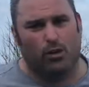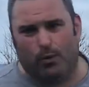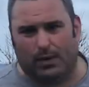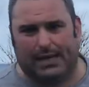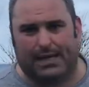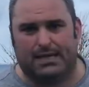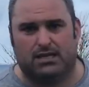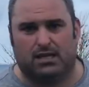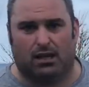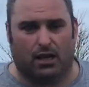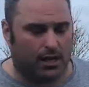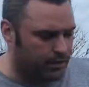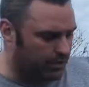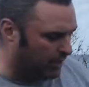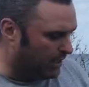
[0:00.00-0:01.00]
know what kids are
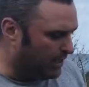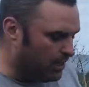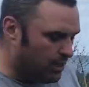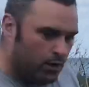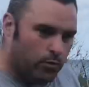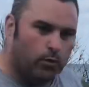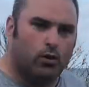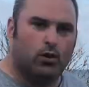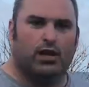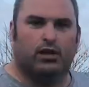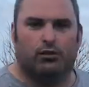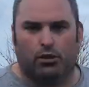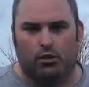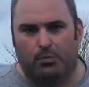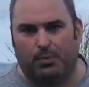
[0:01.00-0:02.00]
like, walking
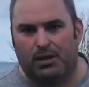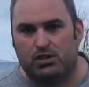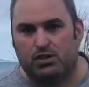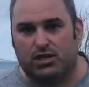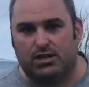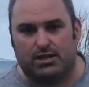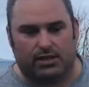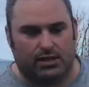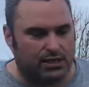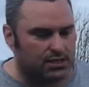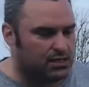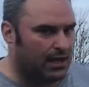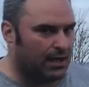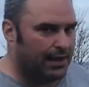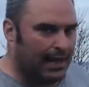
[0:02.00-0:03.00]
through pitches and
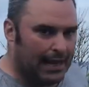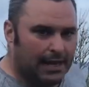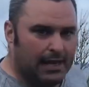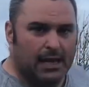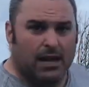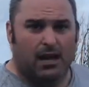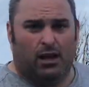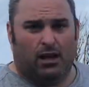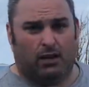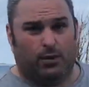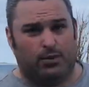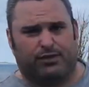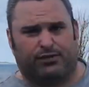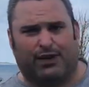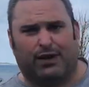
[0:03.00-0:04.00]
things like that, although
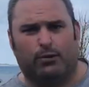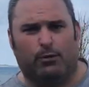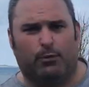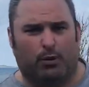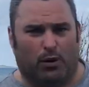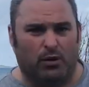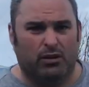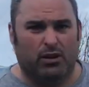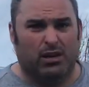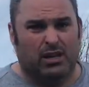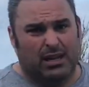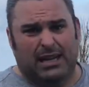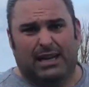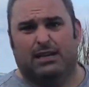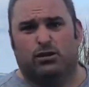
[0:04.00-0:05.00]
it's frowned upon,
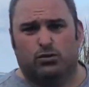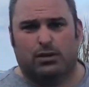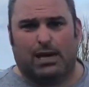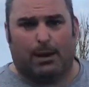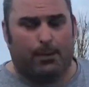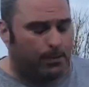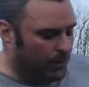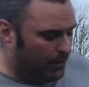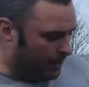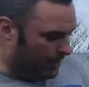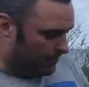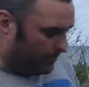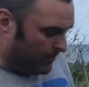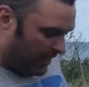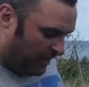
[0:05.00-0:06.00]
it does happen.
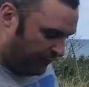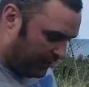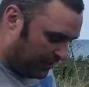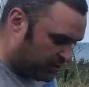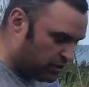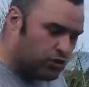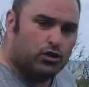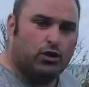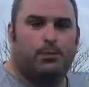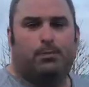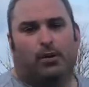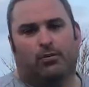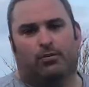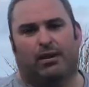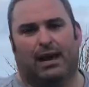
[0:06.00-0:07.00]
If they're to
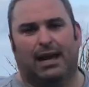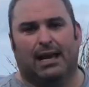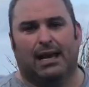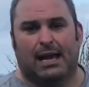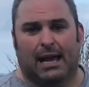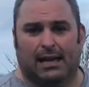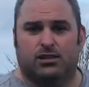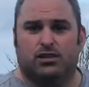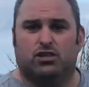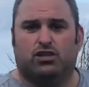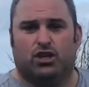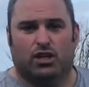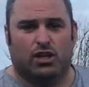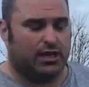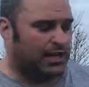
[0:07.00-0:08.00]
trip on that and to
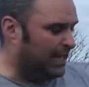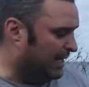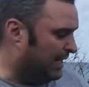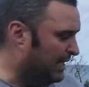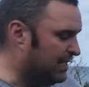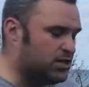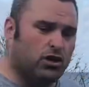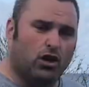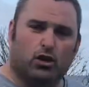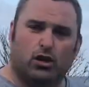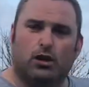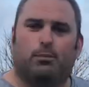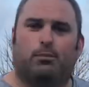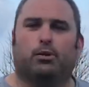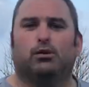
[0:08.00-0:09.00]
jerk it, it's not
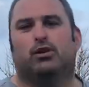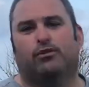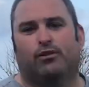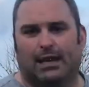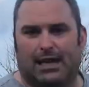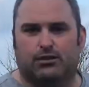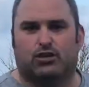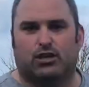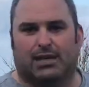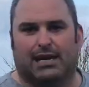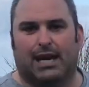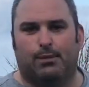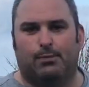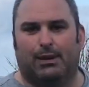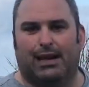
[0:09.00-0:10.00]
going to pull your electric
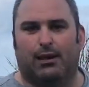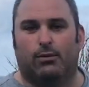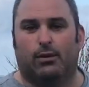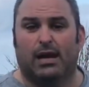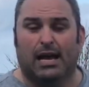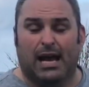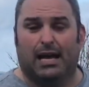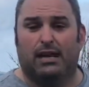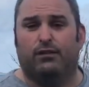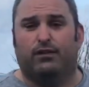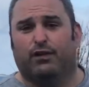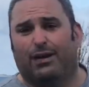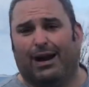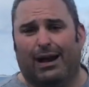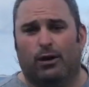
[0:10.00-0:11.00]
cable out, and if
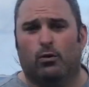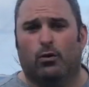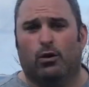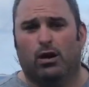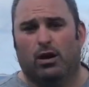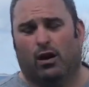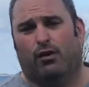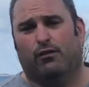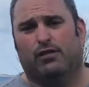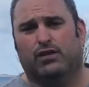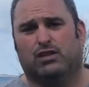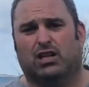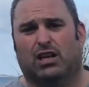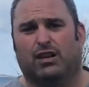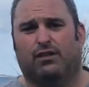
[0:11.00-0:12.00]
you're out
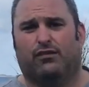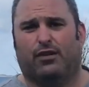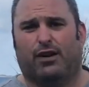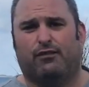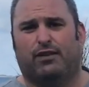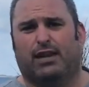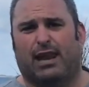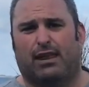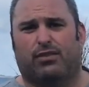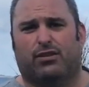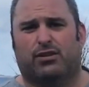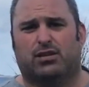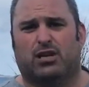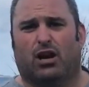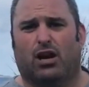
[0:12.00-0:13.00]
obviously for every length
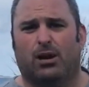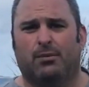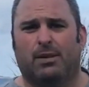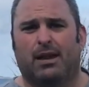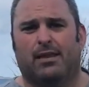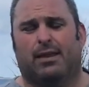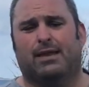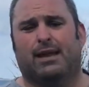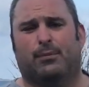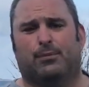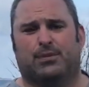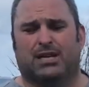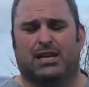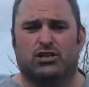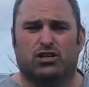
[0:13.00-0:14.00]
of time, then that
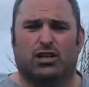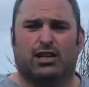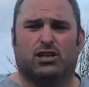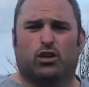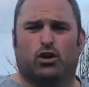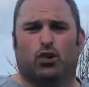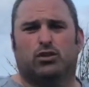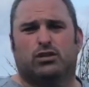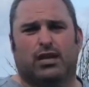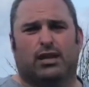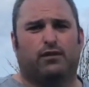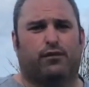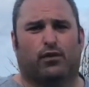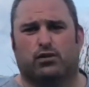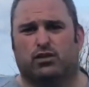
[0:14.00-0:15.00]
potentially could
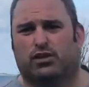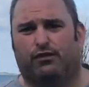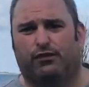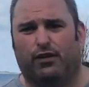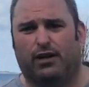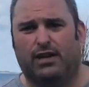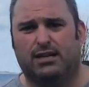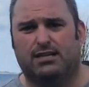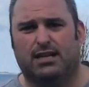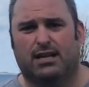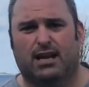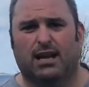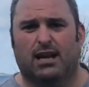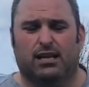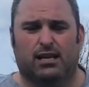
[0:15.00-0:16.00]
defrost your
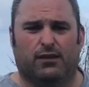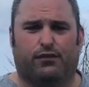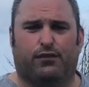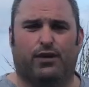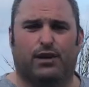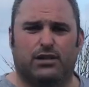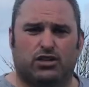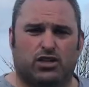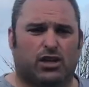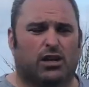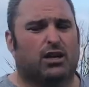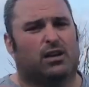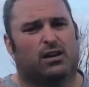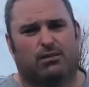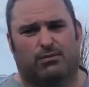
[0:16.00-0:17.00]
freezer, your fridge,
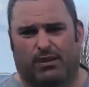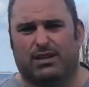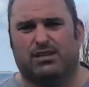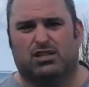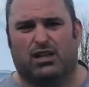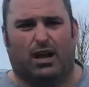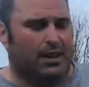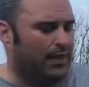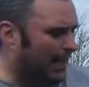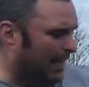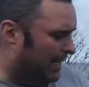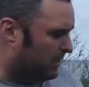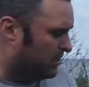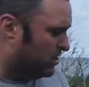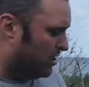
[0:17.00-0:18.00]
things like
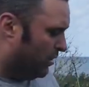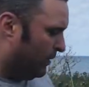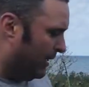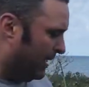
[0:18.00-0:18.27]
that. So